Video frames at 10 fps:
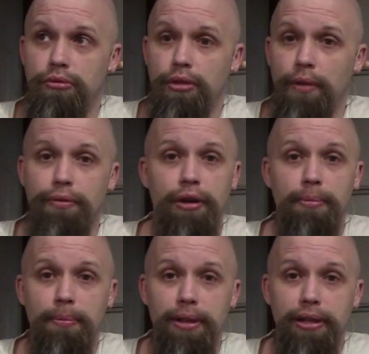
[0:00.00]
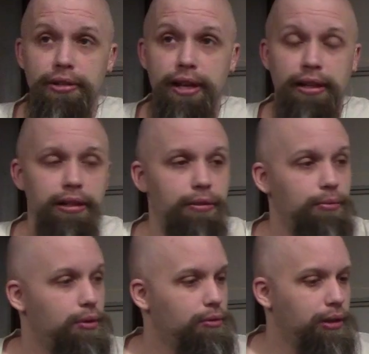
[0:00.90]
I'm trying to remember the exact...
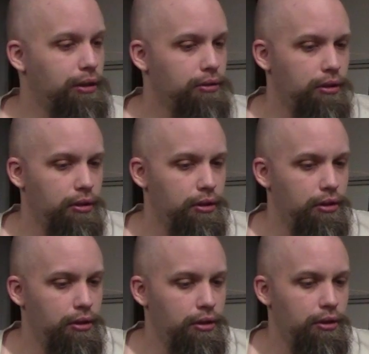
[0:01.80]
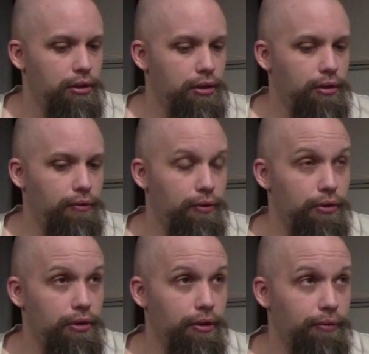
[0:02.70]
Hold on.
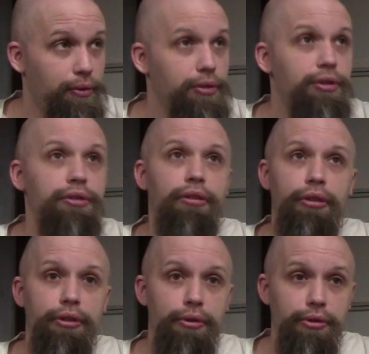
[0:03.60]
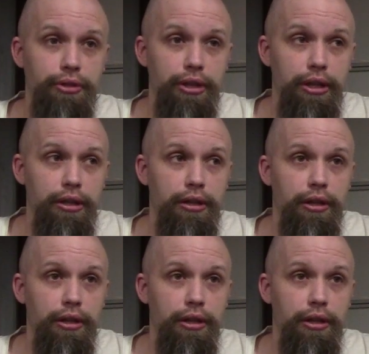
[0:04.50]
The first is a Thursday.